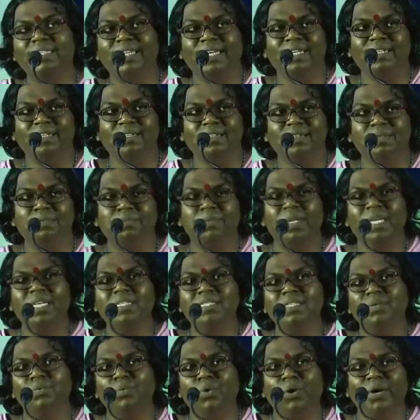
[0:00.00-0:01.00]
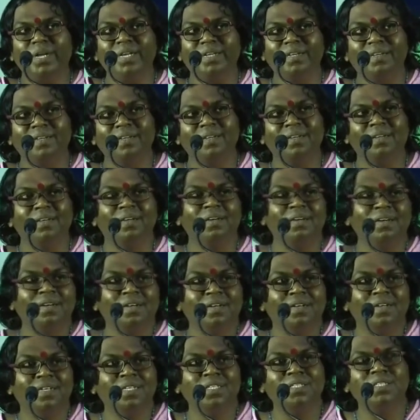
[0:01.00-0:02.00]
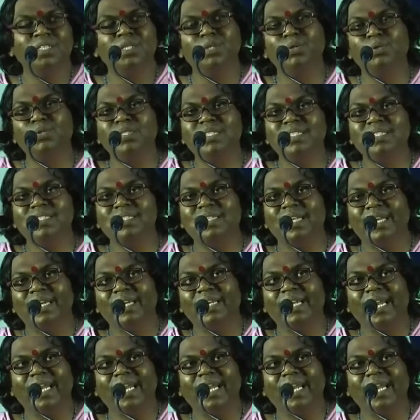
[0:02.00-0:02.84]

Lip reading: that please avoid the usages like